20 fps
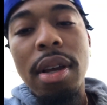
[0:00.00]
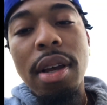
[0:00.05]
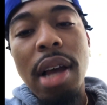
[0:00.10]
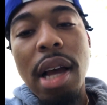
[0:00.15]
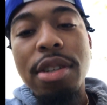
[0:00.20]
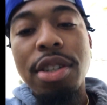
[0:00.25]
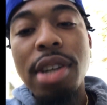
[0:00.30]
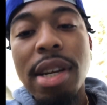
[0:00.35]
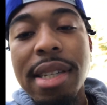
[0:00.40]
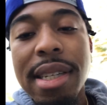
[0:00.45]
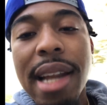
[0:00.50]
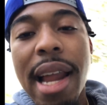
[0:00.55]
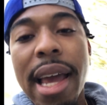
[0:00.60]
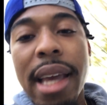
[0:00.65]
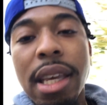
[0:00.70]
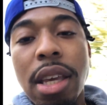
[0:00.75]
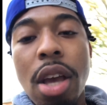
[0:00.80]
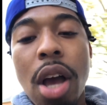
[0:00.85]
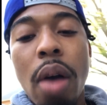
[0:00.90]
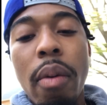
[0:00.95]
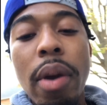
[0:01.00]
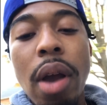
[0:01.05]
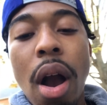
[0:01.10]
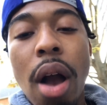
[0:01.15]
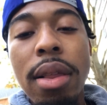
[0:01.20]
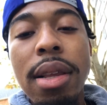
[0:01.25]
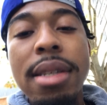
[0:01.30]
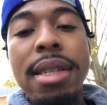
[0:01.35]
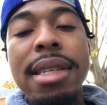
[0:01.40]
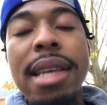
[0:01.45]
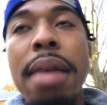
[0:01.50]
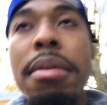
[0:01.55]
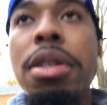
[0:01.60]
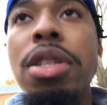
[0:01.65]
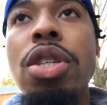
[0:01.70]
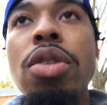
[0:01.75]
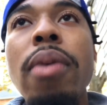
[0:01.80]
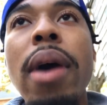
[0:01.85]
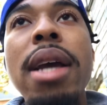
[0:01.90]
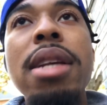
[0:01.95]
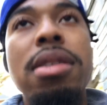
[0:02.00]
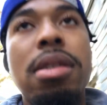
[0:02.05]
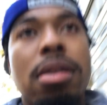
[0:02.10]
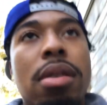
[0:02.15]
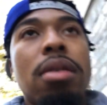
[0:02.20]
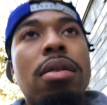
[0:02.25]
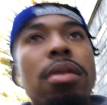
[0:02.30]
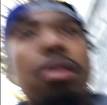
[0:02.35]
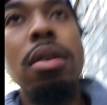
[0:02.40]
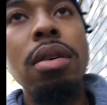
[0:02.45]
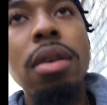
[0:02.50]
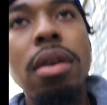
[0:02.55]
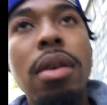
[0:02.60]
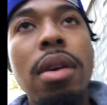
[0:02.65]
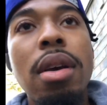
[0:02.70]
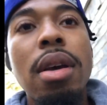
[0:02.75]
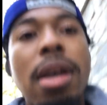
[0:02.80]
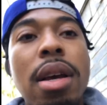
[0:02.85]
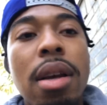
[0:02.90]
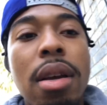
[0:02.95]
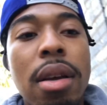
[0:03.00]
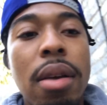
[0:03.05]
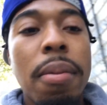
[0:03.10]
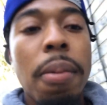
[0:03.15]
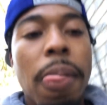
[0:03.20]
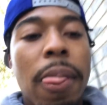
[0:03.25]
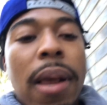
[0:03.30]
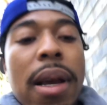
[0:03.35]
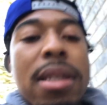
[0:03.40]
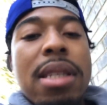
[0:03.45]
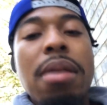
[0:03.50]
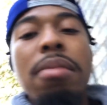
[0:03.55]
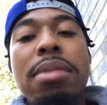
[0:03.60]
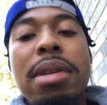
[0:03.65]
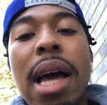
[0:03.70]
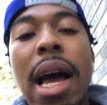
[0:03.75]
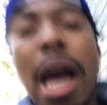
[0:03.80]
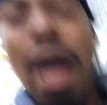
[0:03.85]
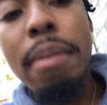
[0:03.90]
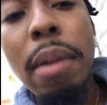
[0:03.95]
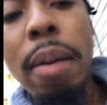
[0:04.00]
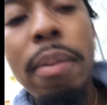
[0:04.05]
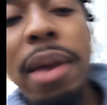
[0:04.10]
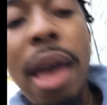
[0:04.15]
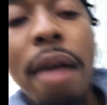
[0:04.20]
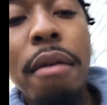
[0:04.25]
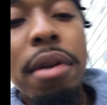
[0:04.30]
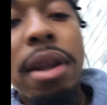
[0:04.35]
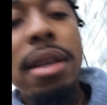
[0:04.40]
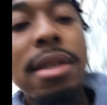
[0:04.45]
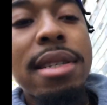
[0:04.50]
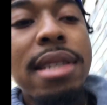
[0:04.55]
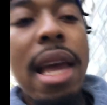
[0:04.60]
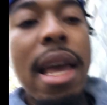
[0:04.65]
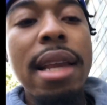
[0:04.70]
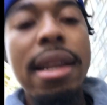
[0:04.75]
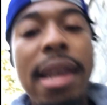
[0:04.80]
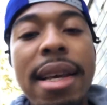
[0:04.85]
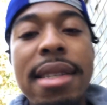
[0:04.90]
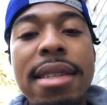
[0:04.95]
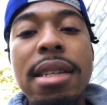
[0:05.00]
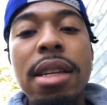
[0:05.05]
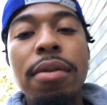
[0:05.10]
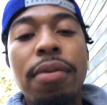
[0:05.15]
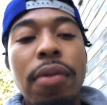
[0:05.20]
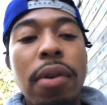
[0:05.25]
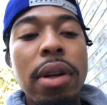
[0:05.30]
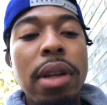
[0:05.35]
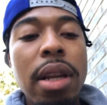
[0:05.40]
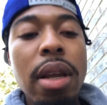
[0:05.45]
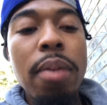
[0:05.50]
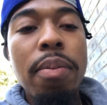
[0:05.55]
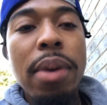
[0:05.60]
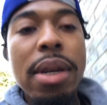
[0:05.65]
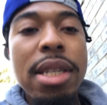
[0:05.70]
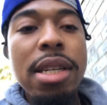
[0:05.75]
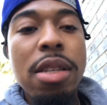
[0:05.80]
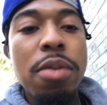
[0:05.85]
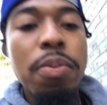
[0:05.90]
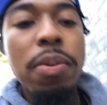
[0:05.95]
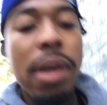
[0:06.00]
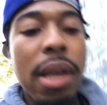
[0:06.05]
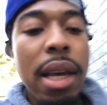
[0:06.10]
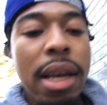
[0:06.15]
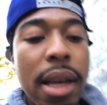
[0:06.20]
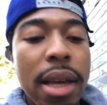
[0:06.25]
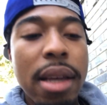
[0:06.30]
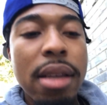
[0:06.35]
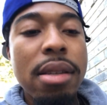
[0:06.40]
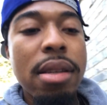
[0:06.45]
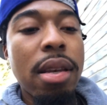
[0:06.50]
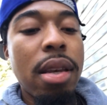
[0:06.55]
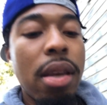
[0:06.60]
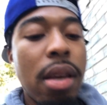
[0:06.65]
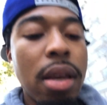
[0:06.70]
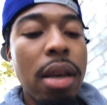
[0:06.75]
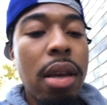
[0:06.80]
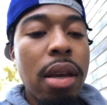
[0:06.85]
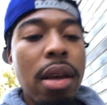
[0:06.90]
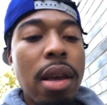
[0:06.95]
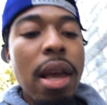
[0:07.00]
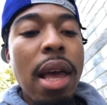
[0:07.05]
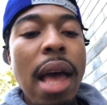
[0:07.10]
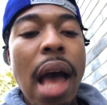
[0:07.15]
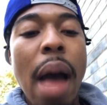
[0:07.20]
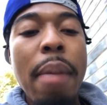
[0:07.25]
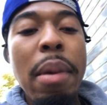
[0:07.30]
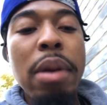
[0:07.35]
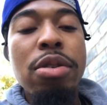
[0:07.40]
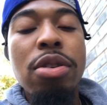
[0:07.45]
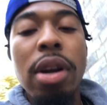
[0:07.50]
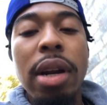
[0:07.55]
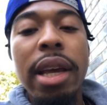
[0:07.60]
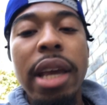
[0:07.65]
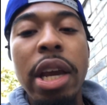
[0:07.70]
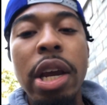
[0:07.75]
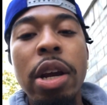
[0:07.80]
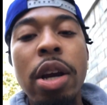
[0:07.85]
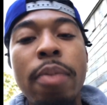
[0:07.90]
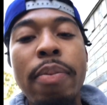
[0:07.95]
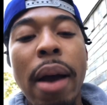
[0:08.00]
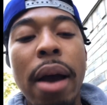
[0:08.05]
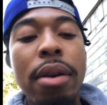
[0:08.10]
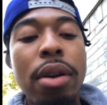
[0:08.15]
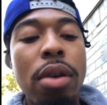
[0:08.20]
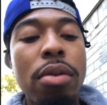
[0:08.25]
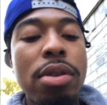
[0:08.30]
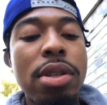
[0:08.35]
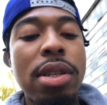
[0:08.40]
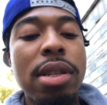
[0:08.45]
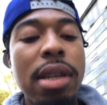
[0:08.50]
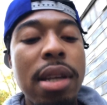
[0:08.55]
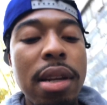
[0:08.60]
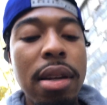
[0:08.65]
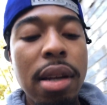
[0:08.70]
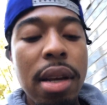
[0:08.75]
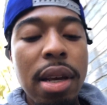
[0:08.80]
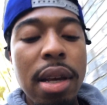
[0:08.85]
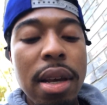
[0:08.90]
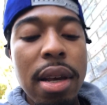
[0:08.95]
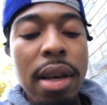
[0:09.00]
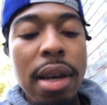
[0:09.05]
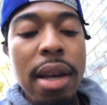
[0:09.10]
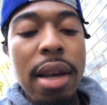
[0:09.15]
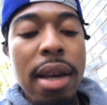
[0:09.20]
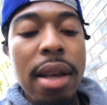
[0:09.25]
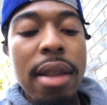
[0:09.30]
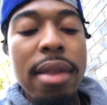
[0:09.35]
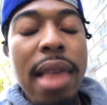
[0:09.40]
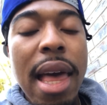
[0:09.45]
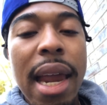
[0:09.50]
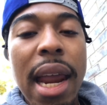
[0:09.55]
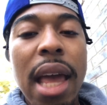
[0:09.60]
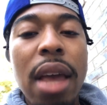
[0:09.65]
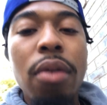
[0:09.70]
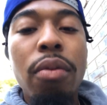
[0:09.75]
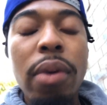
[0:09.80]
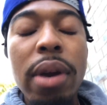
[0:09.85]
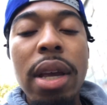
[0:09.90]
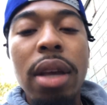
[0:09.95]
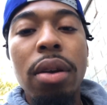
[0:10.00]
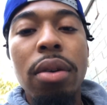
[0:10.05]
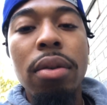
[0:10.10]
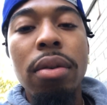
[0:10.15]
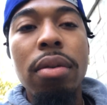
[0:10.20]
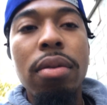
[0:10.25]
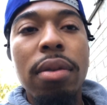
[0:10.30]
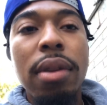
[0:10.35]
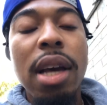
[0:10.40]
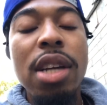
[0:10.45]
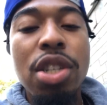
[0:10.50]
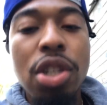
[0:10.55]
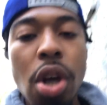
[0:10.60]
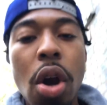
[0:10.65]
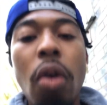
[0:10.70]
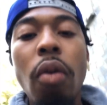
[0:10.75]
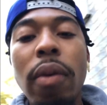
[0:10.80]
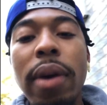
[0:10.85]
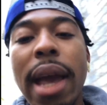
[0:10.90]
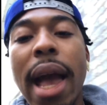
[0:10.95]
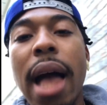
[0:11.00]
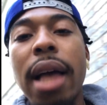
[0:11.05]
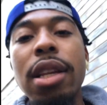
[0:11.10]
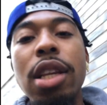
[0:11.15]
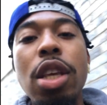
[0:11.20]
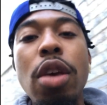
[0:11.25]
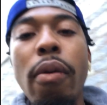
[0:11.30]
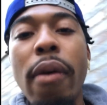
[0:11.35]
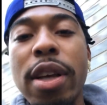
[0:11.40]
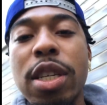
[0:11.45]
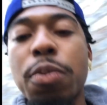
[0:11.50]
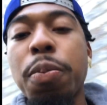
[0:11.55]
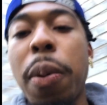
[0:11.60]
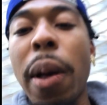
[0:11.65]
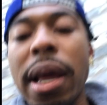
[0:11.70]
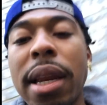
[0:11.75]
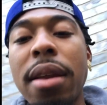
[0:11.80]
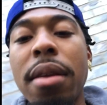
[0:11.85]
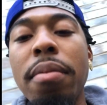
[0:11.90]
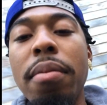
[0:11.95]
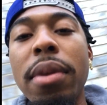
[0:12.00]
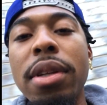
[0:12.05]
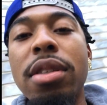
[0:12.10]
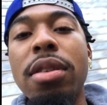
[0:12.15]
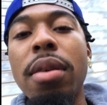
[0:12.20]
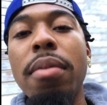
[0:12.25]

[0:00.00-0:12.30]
just like y'all. We all in the same situation. Sometimes I be having to stay distant for a little bit just because I'm not trying to hear about no shit that ain't real. That's your reality. You explaining to